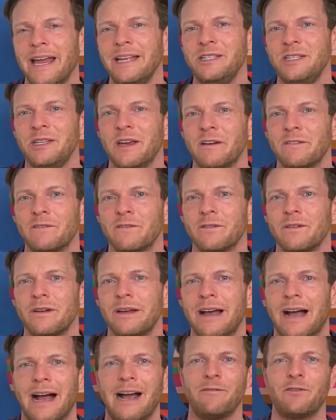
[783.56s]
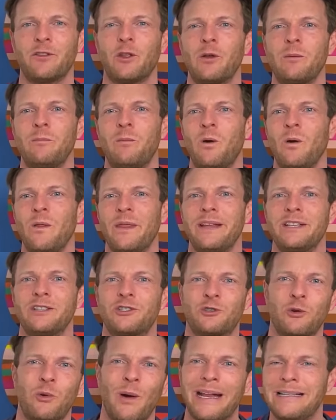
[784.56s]
KGF. I've done more than
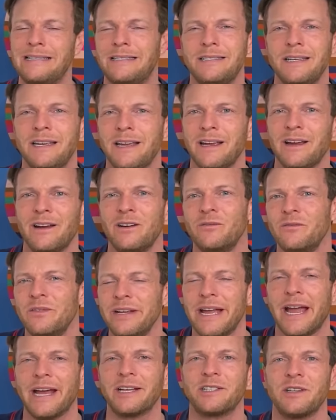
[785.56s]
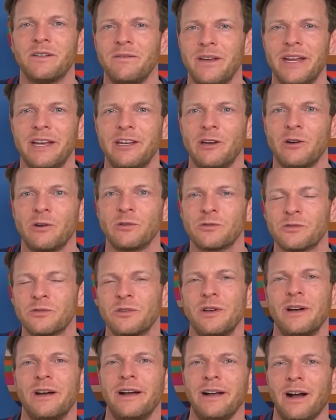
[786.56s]
20 reaction videos
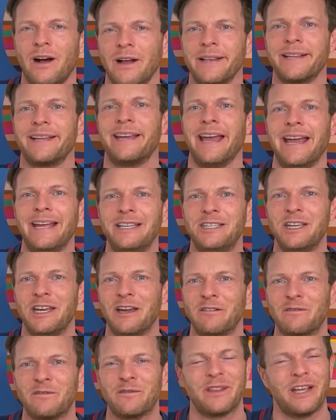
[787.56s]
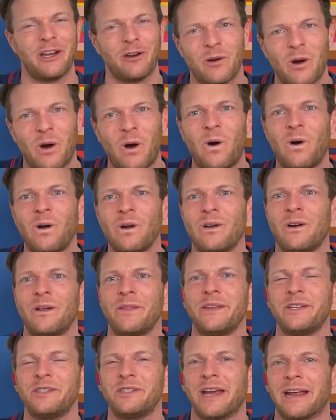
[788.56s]
on KGF. They're all
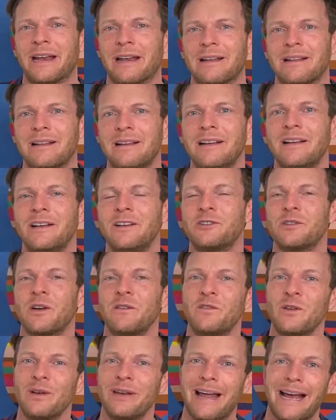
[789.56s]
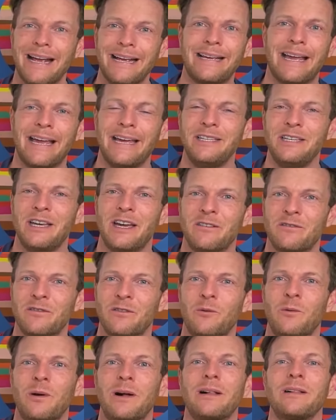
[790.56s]
on the channel. So if you like KGF,
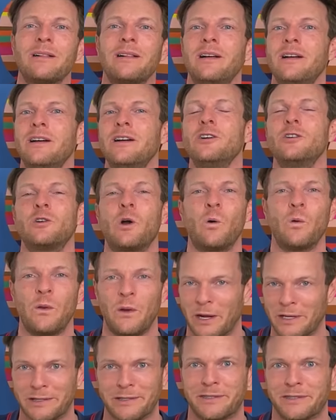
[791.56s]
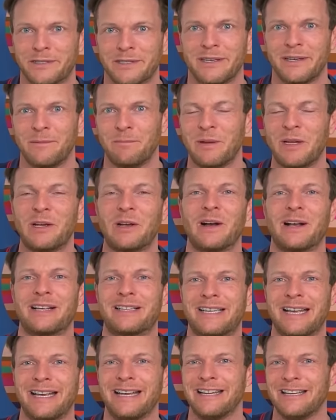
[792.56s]
well, go nuts.
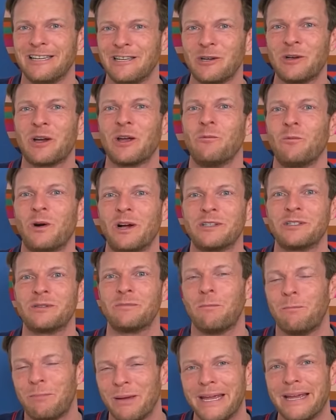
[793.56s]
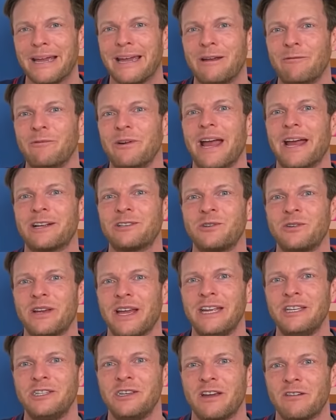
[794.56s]
Because you can watch Big A react to
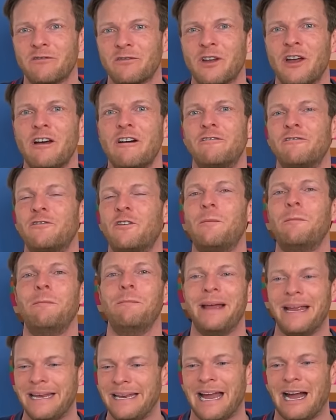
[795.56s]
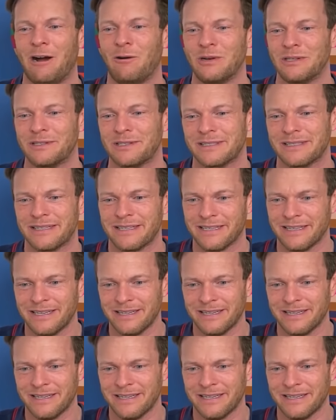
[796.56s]
KGF for many hours.